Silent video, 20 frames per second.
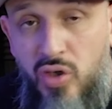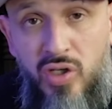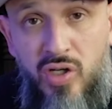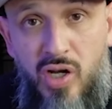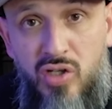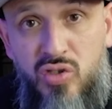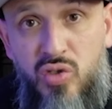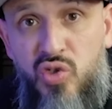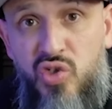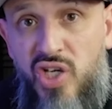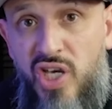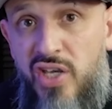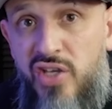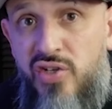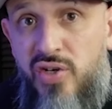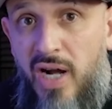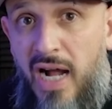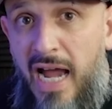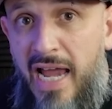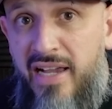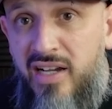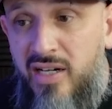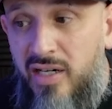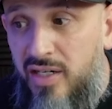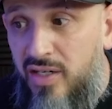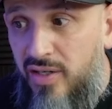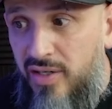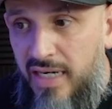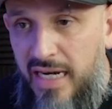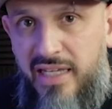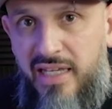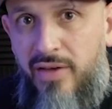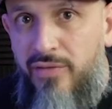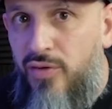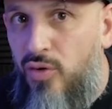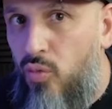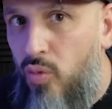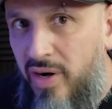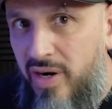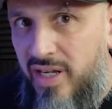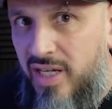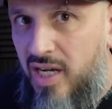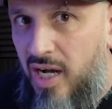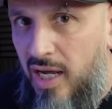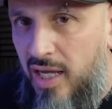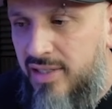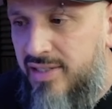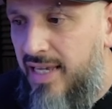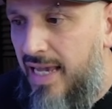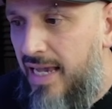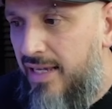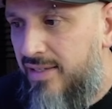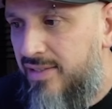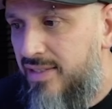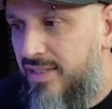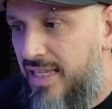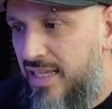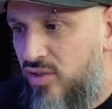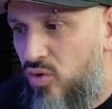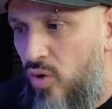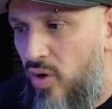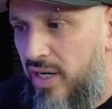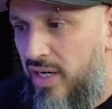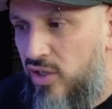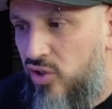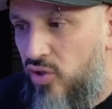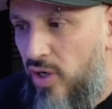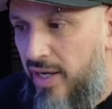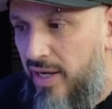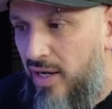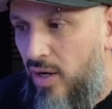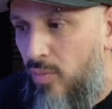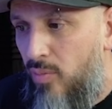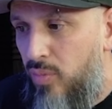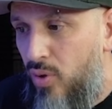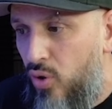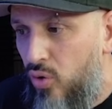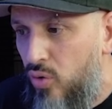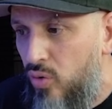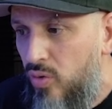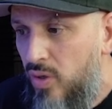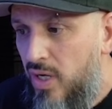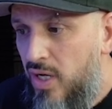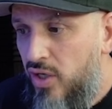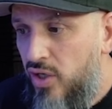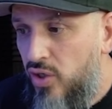could also change your eye color, like if you're wearing contacts. Let's go ahead and try out blue.